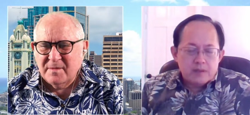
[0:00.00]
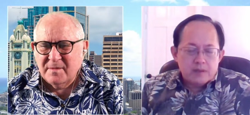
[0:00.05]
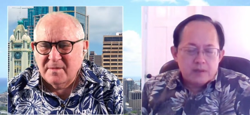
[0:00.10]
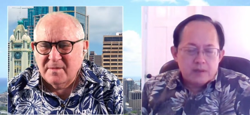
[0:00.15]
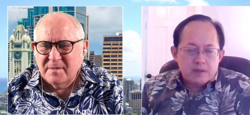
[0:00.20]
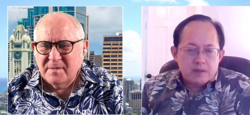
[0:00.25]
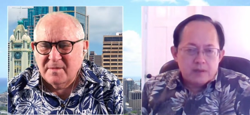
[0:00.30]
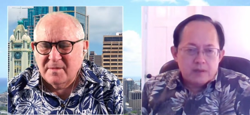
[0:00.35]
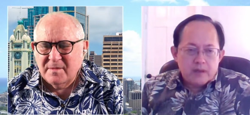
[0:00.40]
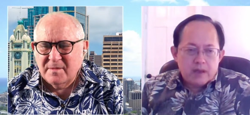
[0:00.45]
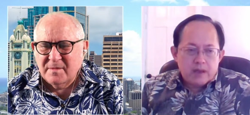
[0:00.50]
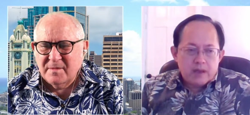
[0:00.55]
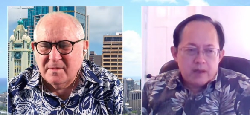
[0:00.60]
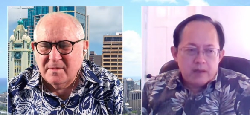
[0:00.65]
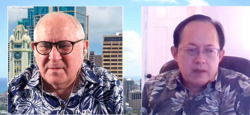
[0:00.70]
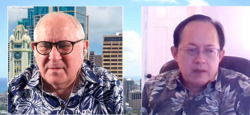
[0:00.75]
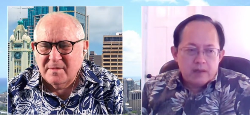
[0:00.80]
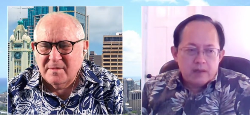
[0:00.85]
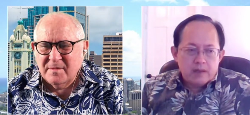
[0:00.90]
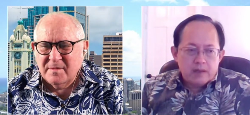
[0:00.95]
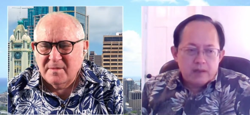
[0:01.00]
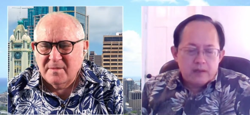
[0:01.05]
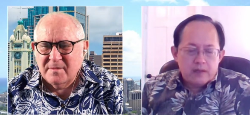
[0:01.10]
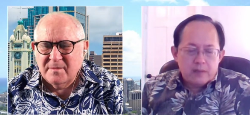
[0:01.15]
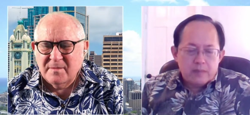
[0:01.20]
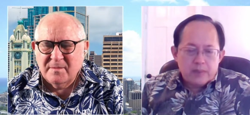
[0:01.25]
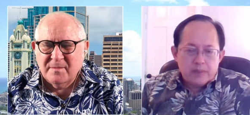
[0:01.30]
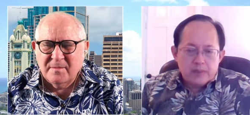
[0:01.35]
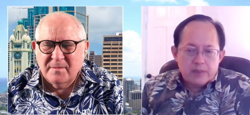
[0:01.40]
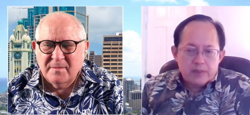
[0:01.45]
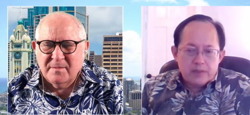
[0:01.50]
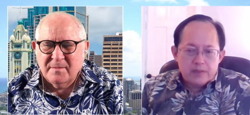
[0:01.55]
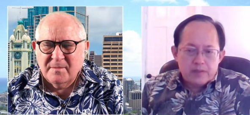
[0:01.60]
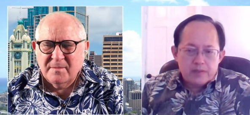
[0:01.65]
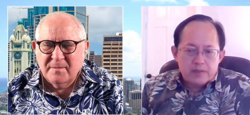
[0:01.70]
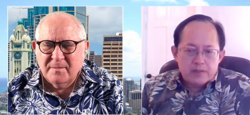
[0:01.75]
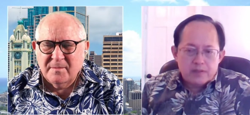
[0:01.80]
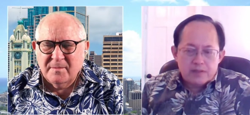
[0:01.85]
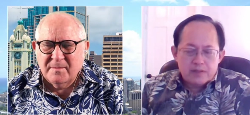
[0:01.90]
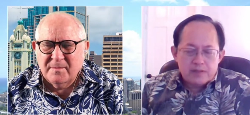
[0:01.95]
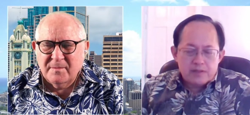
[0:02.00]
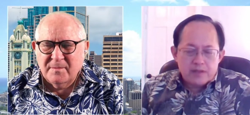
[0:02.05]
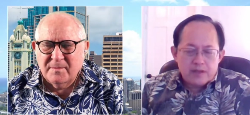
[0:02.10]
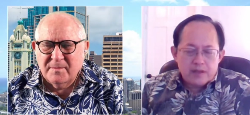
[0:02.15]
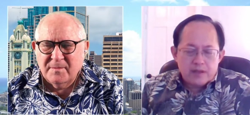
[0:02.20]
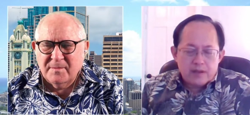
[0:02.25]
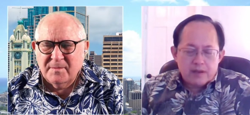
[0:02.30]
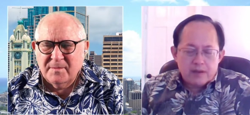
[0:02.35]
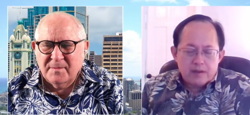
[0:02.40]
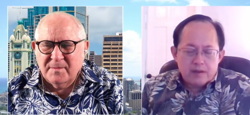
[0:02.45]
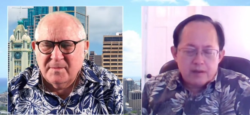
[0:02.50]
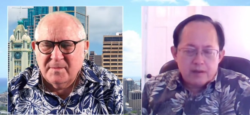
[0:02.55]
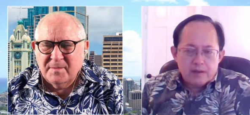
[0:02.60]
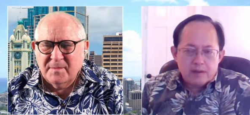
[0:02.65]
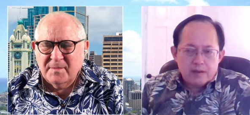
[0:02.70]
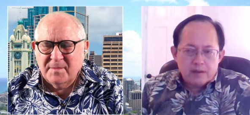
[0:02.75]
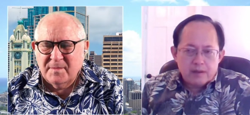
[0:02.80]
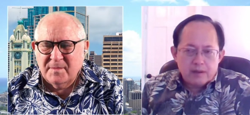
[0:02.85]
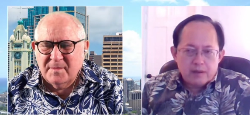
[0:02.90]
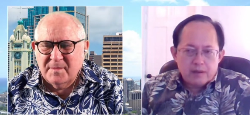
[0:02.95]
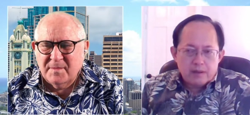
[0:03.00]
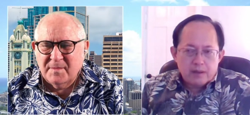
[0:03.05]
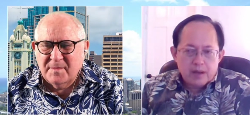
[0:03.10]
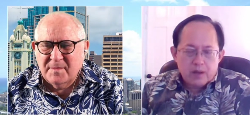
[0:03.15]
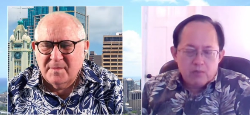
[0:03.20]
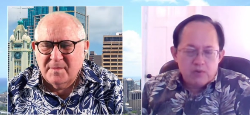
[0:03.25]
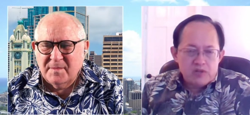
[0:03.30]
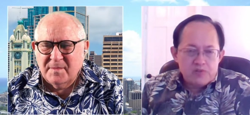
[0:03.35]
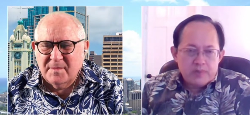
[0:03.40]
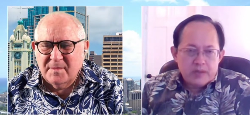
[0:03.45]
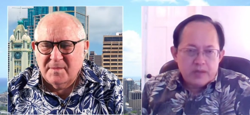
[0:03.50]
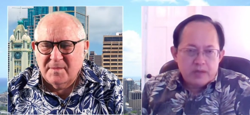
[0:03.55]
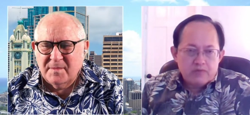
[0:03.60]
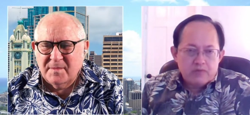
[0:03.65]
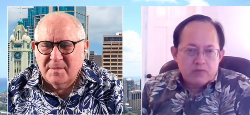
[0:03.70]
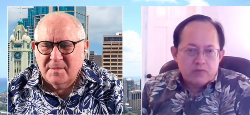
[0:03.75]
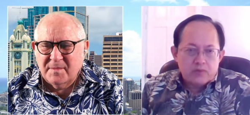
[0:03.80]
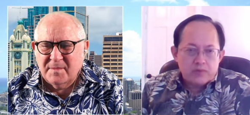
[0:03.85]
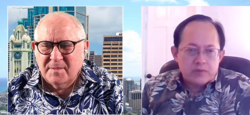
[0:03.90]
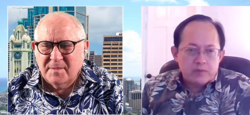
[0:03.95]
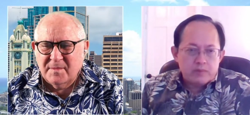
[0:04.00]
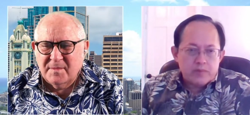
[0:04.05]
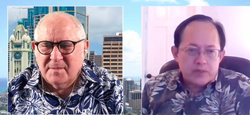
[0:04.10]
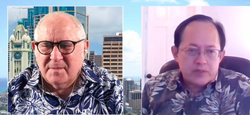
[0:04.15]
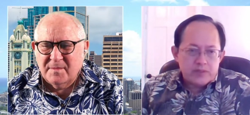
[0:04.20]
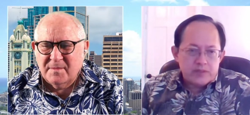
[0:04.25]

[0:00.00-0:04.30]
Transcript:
Speaker 1: uh, and it typically just does that irrespective of what the